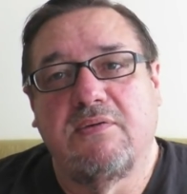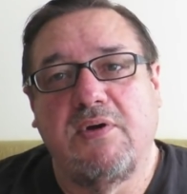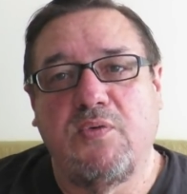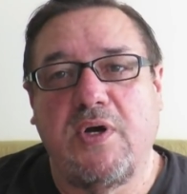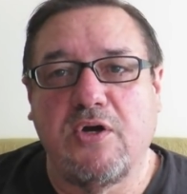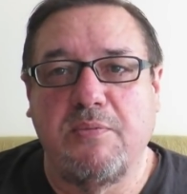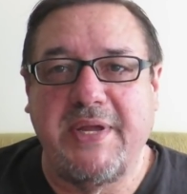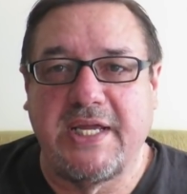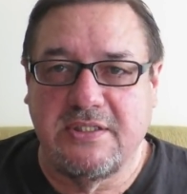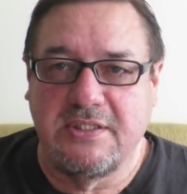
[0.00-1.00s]
Well,
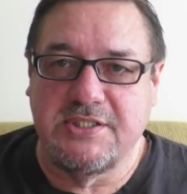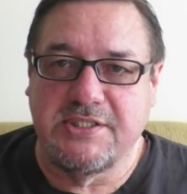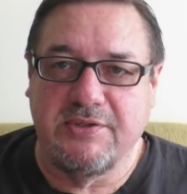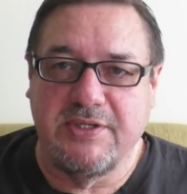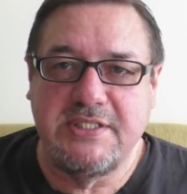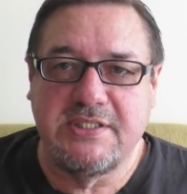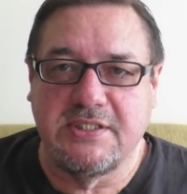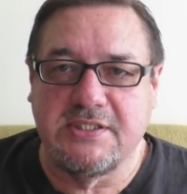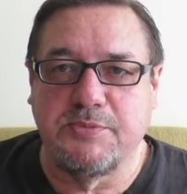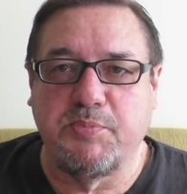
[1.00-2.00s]
welcome back to the series.
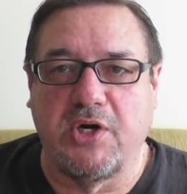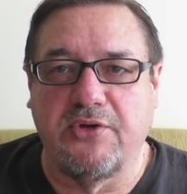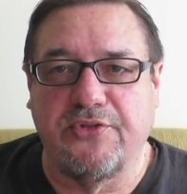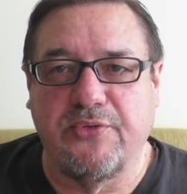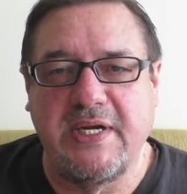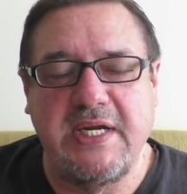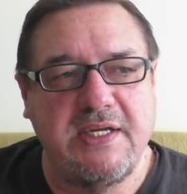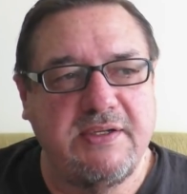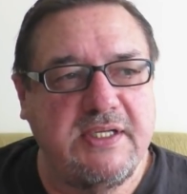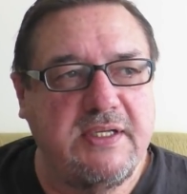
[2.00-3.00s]
This is part
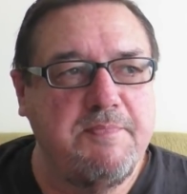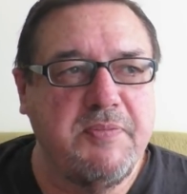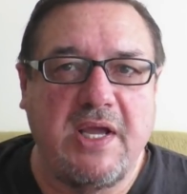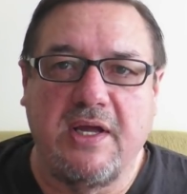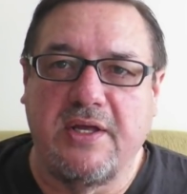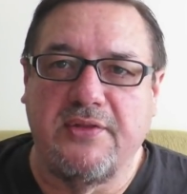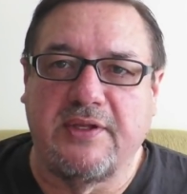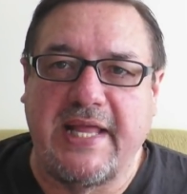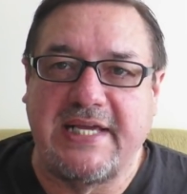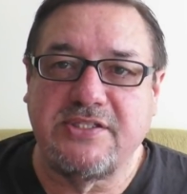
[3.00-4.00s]
three. The
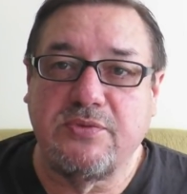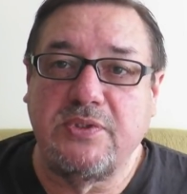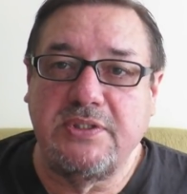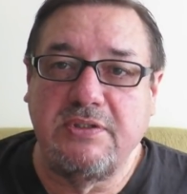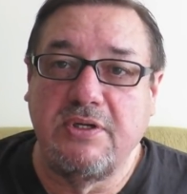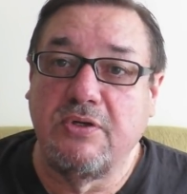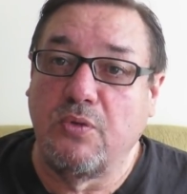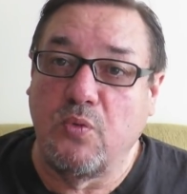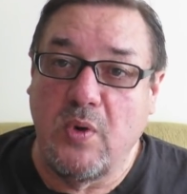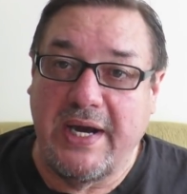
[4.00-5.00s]
last one,
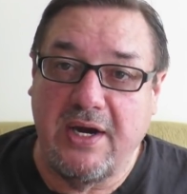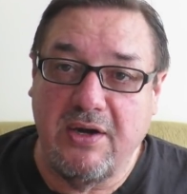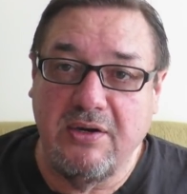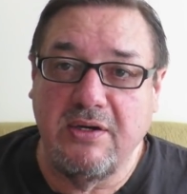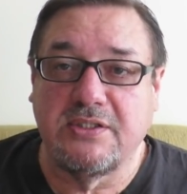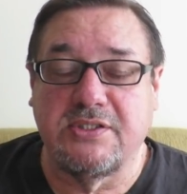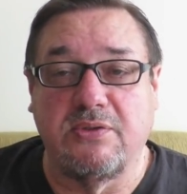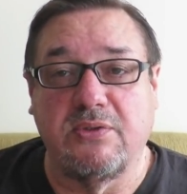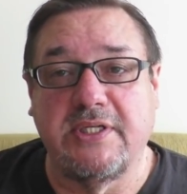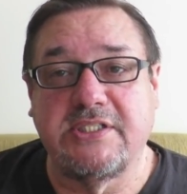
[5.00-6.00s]
where?
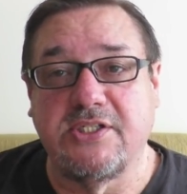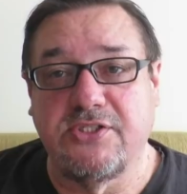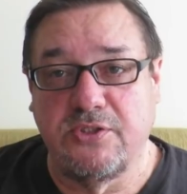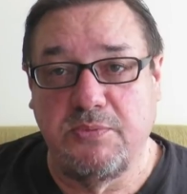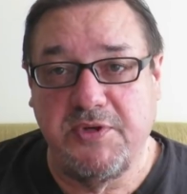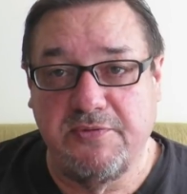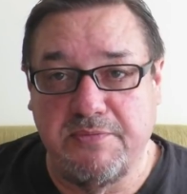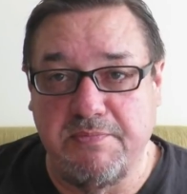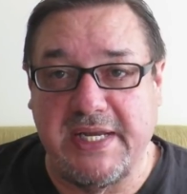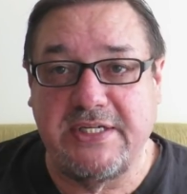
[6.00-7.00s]
So let's assume
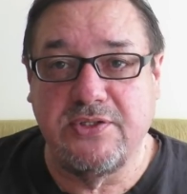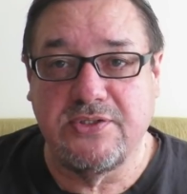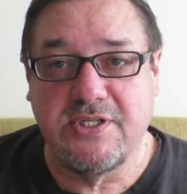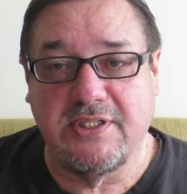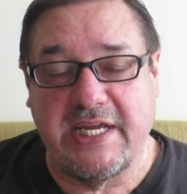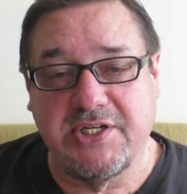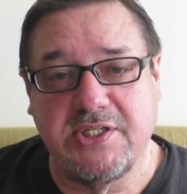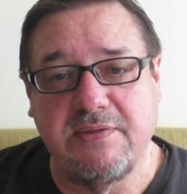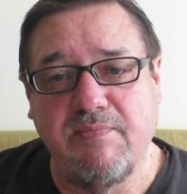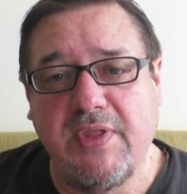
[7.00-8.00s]
you've made your
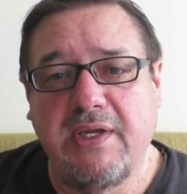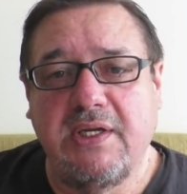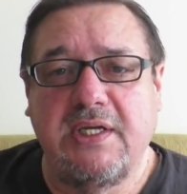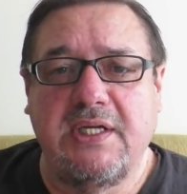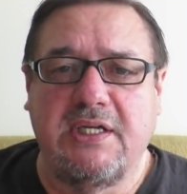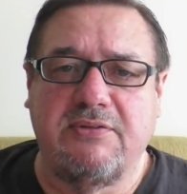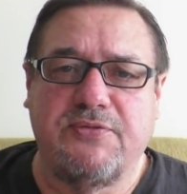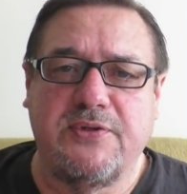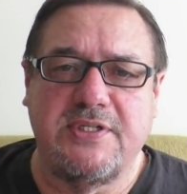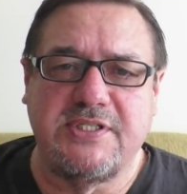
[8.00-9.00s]
selection.
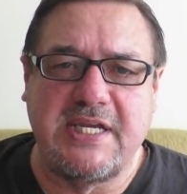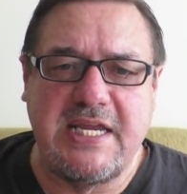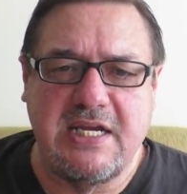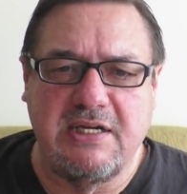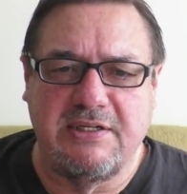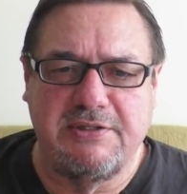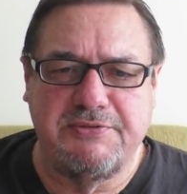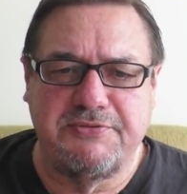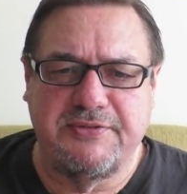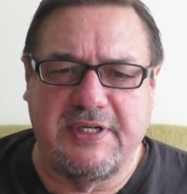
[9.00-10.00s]
And for the sake
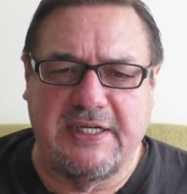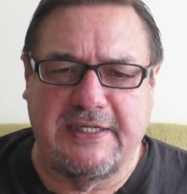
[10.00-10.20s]
of